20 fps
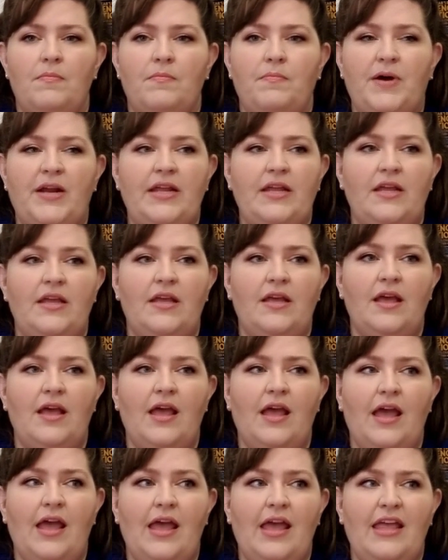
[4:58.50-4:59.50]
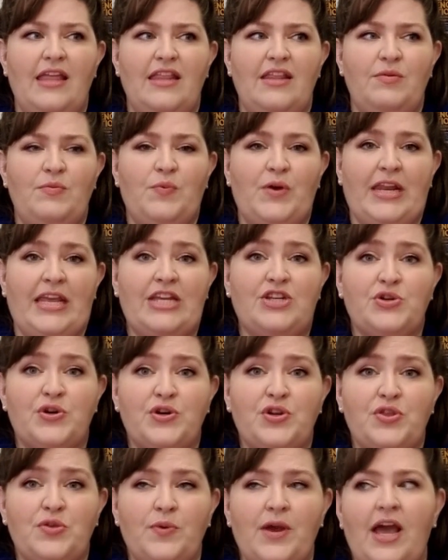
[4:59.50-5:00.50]
But And when he
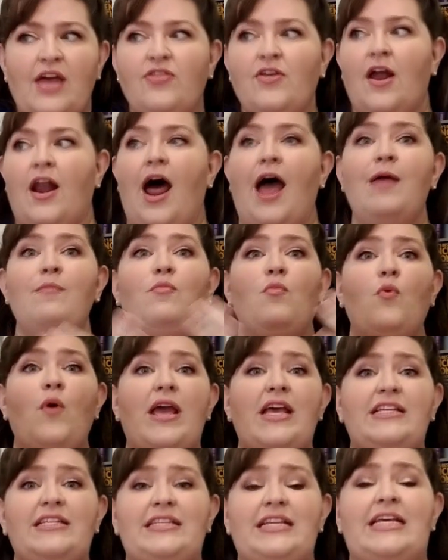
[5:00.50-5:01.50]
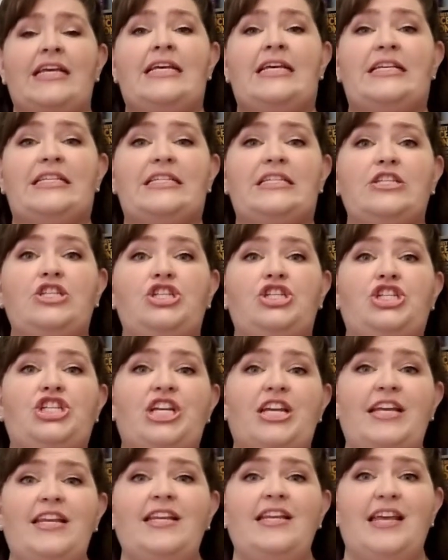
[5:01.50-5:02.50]
turned 3, I thought, I'm wasting his
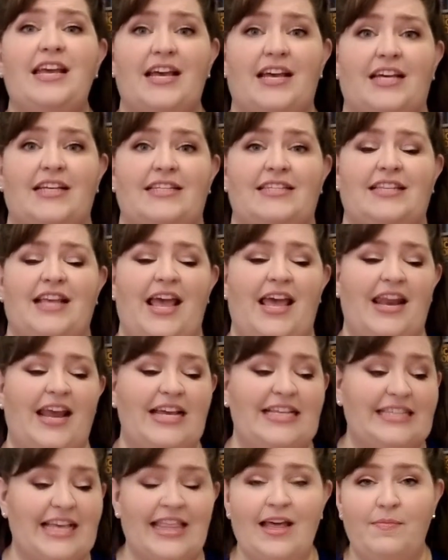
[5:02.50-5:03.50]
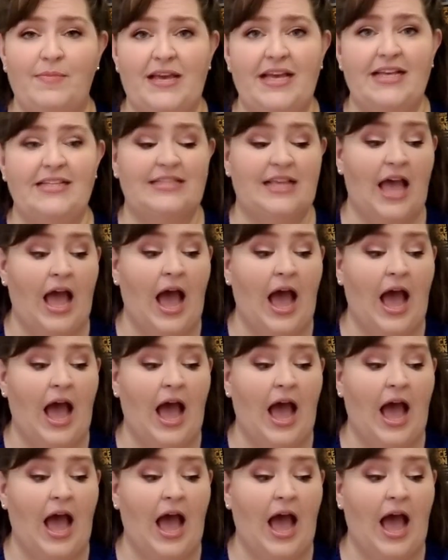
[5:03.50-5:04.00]
genius. And I say that because